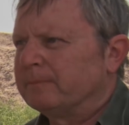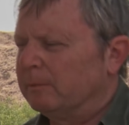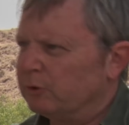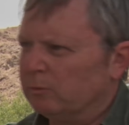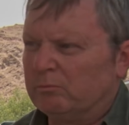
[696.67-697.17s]

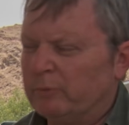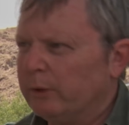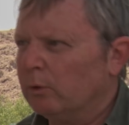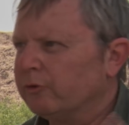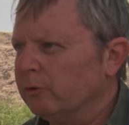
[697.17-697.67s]
I'm sure we
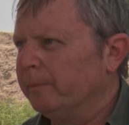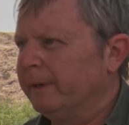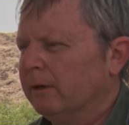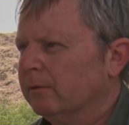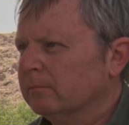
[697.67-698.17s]
all do when we
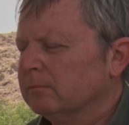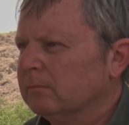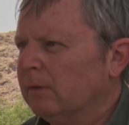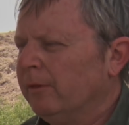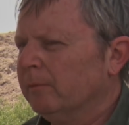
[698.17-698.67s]
go
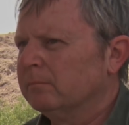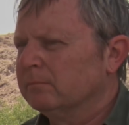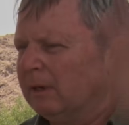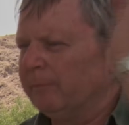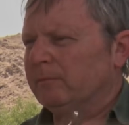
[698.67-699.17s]
on them.
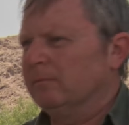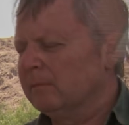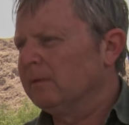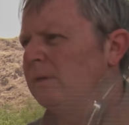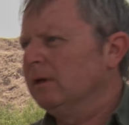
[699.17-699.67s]
And
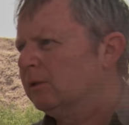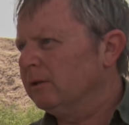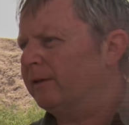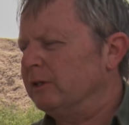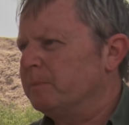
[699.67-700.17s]

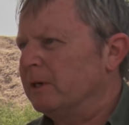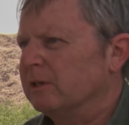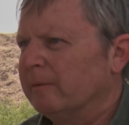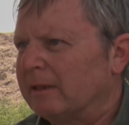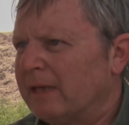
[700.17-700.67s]
nothing special
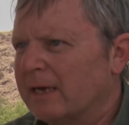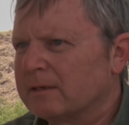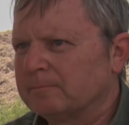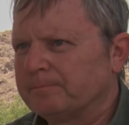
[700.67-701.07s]
about that.